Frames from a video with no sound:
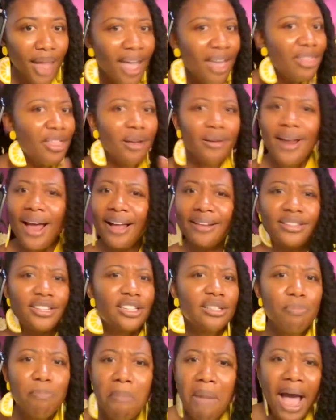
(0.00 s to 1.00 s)
They're not
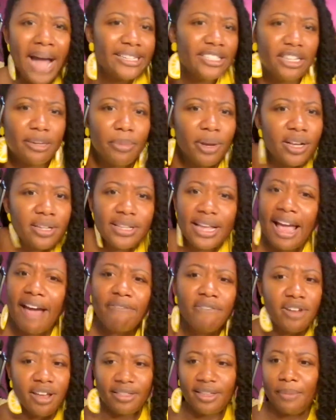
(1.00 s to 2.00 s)
just matching because they have
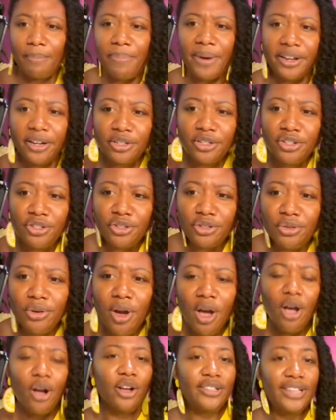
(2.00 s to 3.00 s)
nothing better to do or
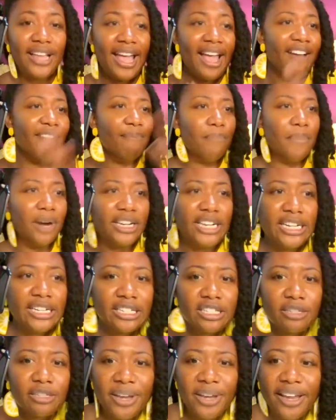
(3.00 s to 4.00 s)
because they have money to
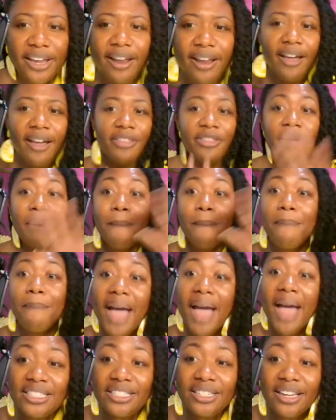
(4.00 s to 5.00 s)
spend. They're
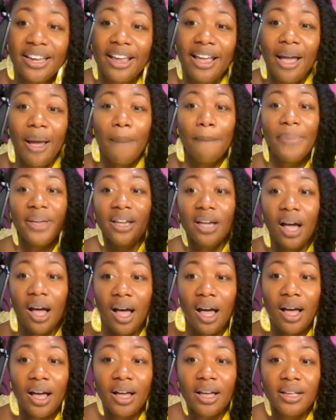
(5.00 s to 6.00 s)
matching
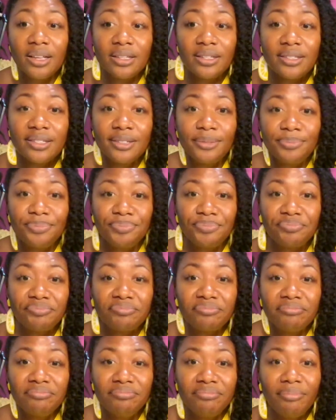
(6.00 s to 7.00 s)
because
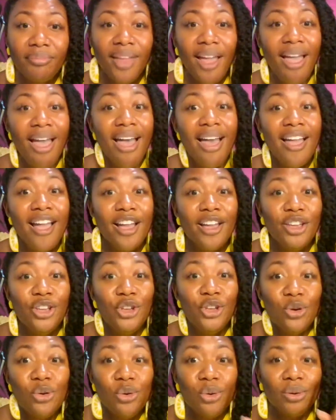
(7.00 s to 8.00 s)

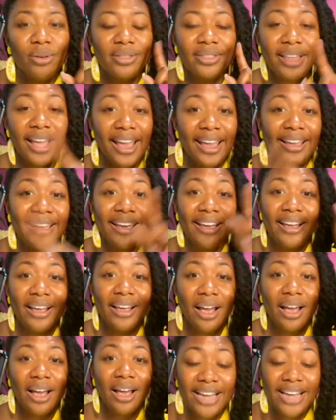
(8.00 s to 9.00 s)
they get
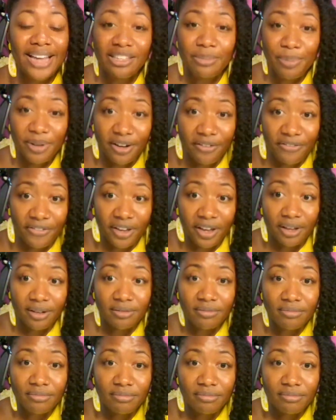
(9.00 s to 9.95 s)
a tax benefit.